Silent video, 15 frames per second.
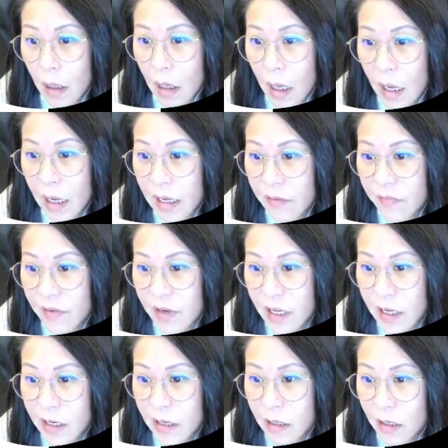hi ah,
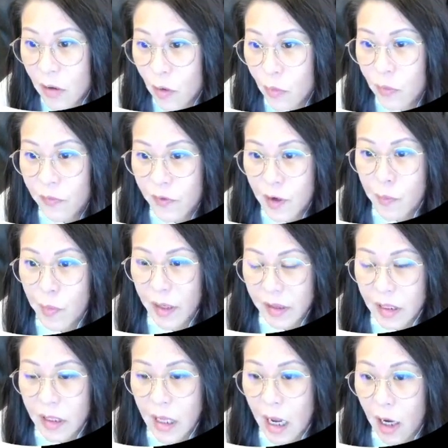evelyn hope you feeling
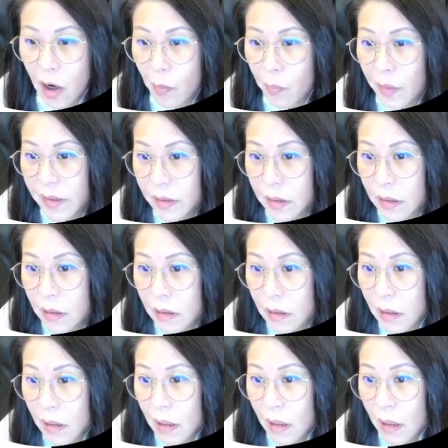better Yeah, a lot better
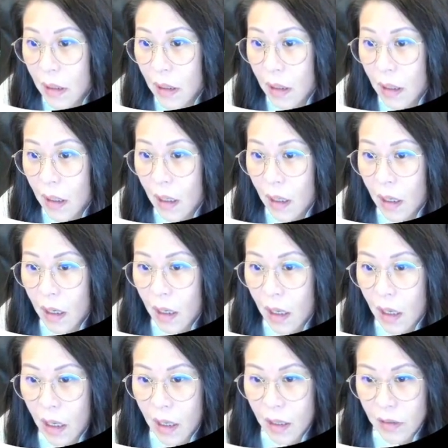
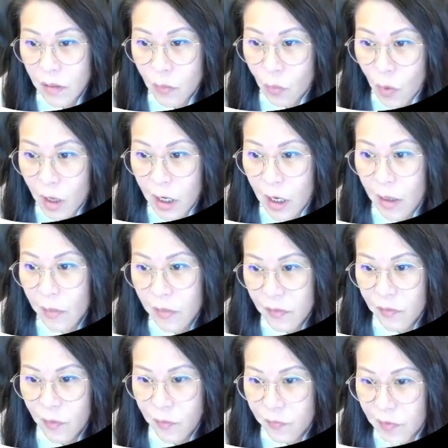ah you want ah you
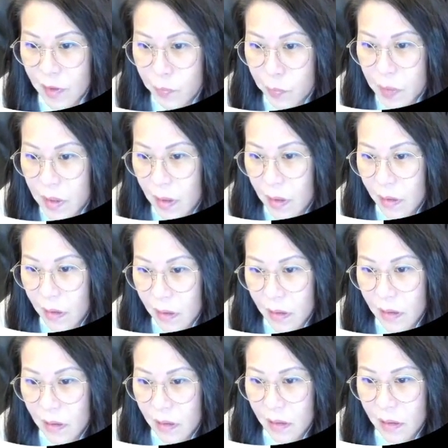from philippines ah (uh
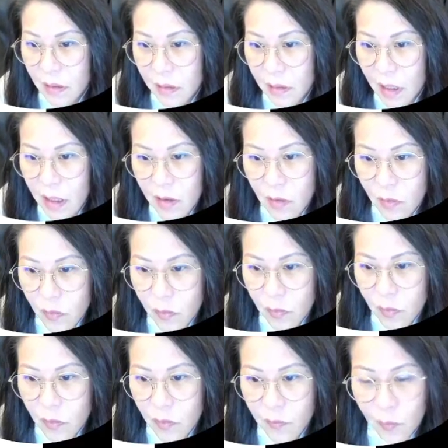huh) then you
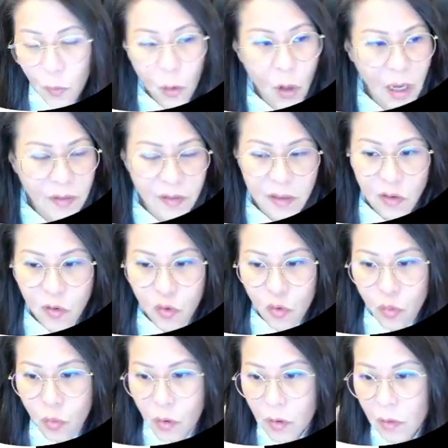you follow us in
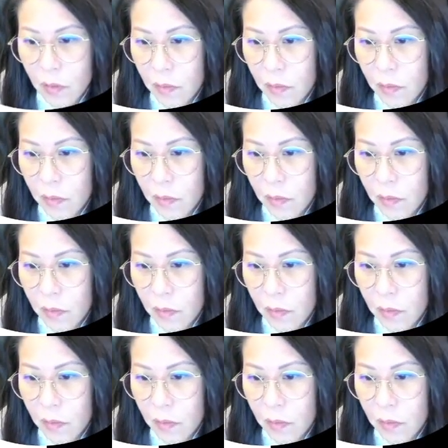zoom no.